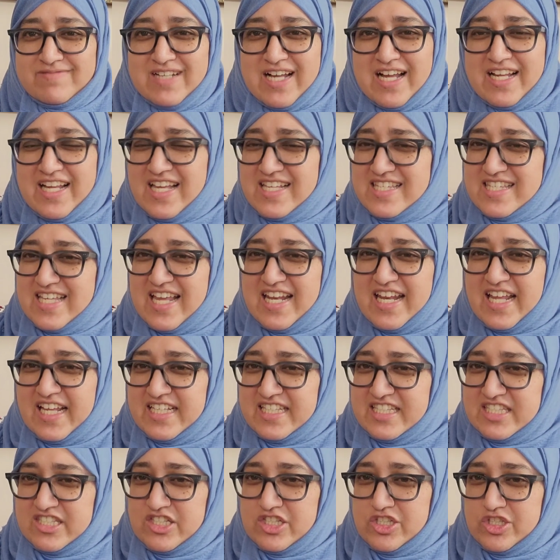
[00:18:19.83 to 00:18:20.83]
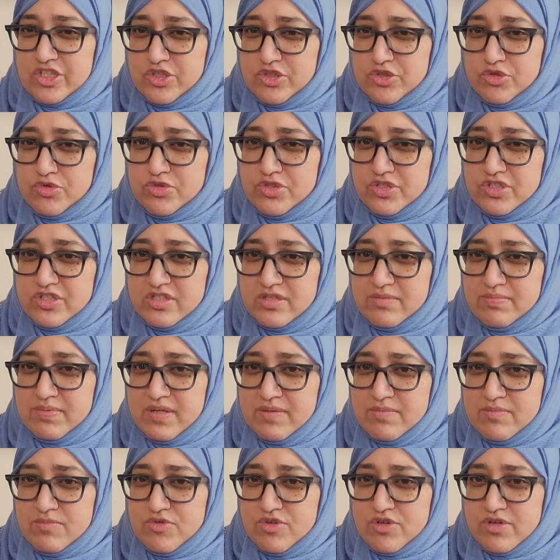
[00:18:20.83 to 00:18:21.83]
I guess, an excuse to
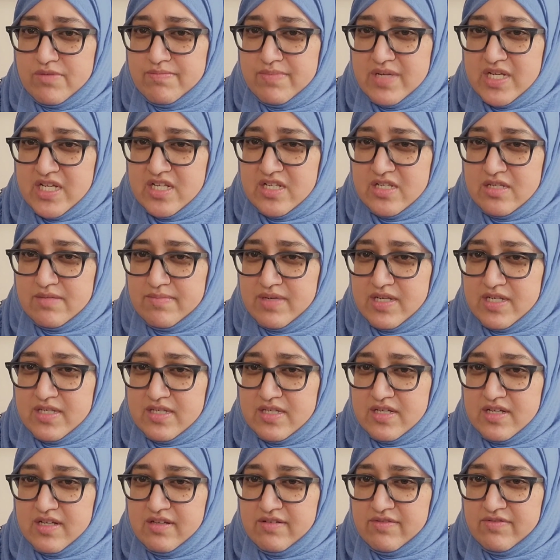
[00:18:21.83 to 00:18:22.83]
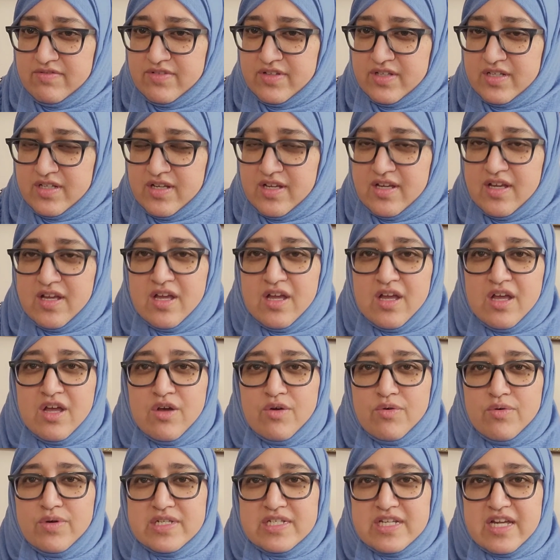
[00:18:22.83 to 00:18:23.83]
be more mean to myself,
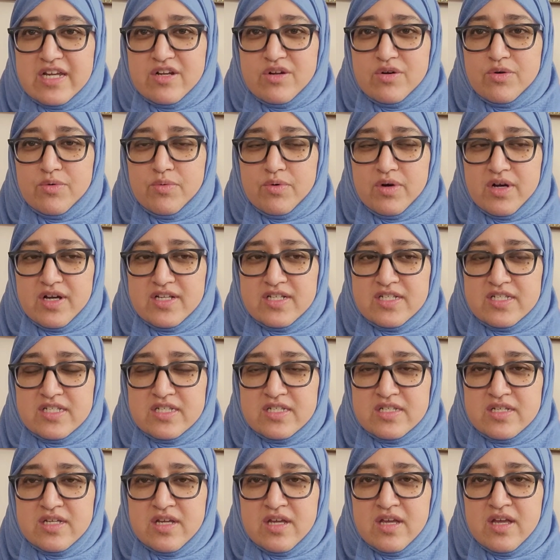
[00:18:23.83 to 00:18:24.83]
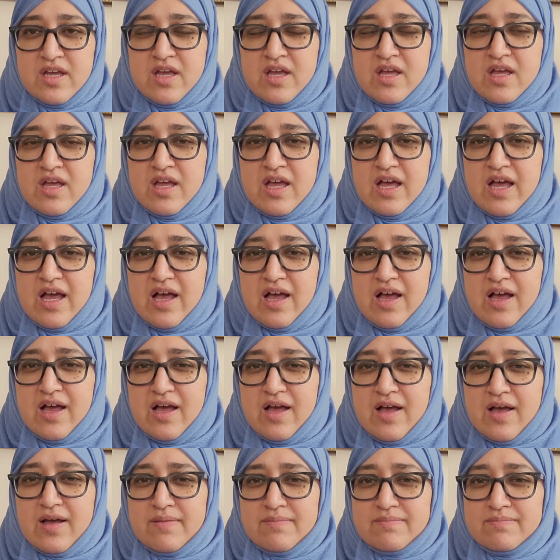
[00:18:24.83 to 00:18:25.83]
which I don't want.
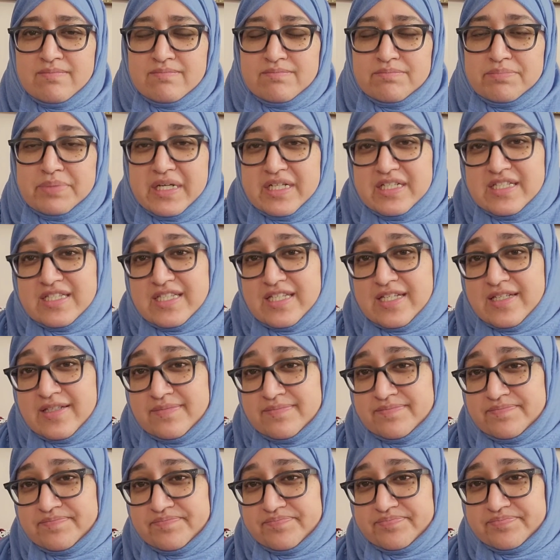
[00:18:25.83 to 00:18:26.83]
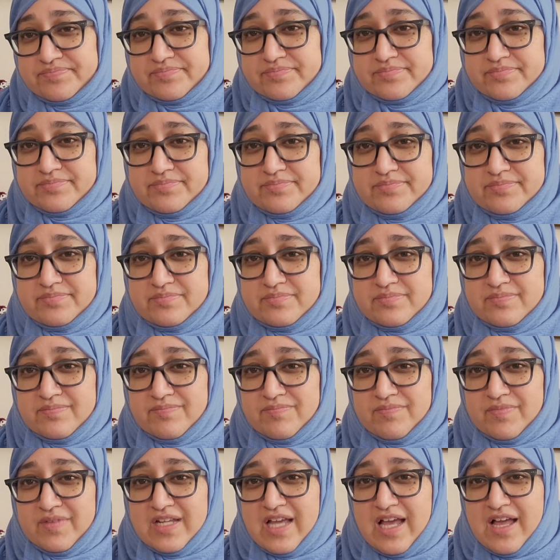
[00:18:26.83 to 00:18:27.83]
Um, but
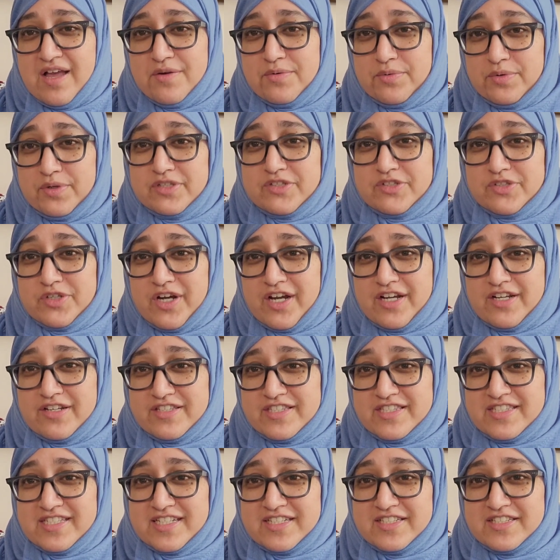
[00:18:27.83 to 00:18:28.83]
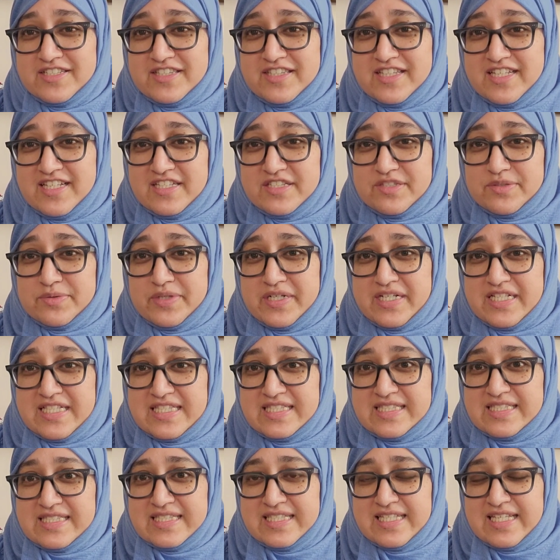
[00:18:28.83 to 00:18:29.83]
I will try to stick to these
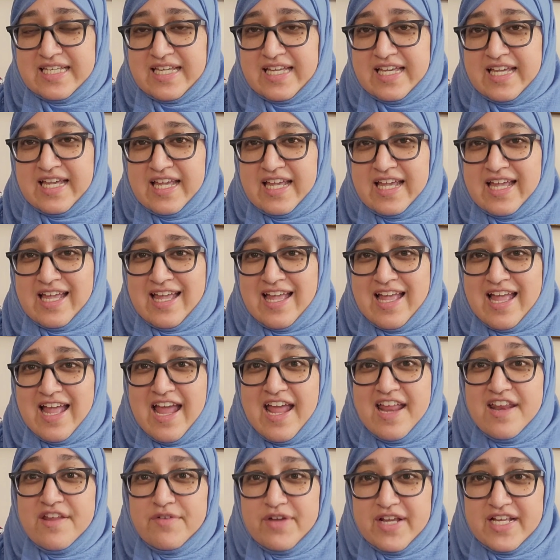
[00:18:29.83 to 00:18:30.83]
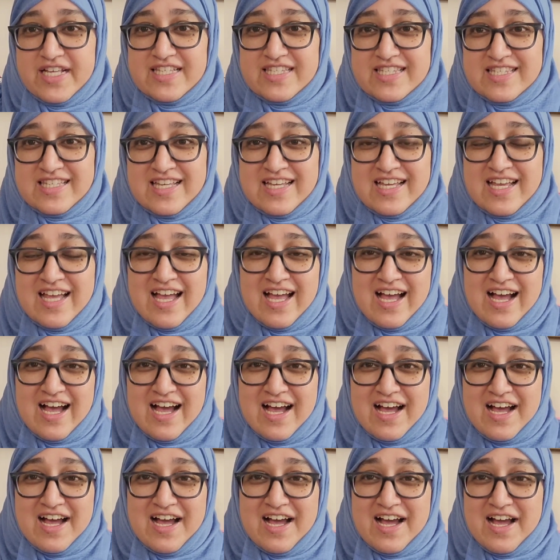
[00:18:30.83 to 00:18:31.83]
ones. Anyways,
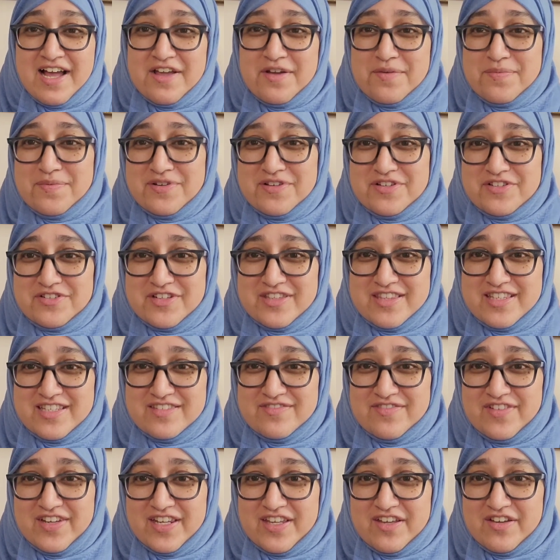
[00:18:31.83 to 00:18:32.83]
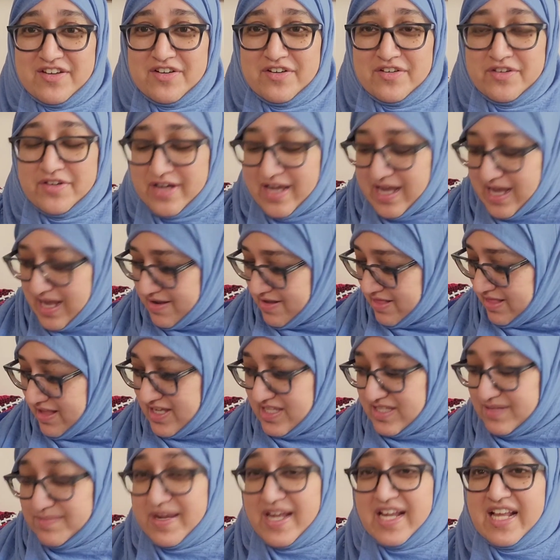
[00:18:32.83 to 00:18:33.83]
uh, I hope you enjoyed this video. I
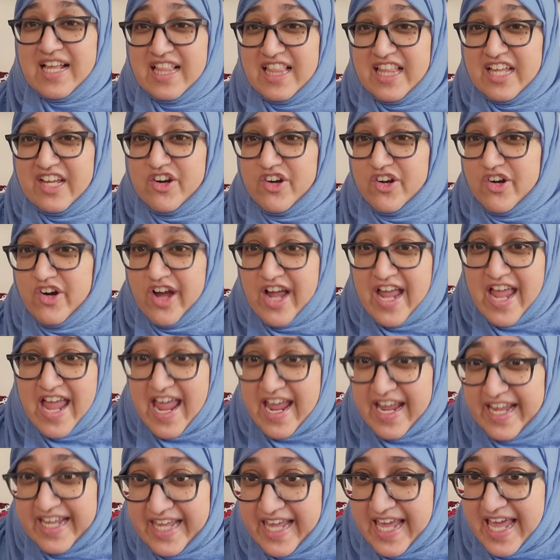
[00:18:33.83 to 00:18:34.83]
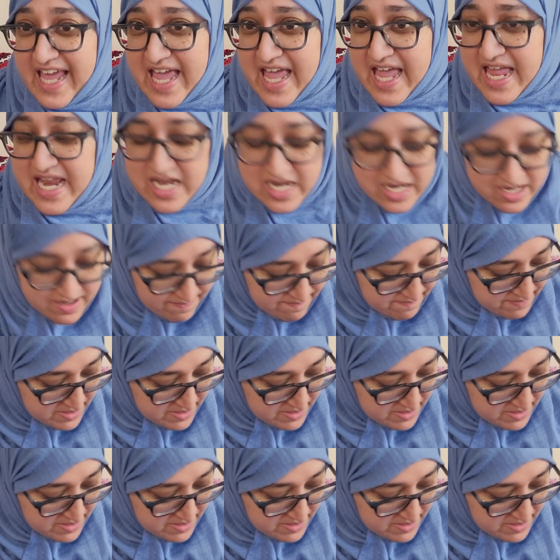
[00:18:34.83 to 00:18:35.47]
lost my clicker again,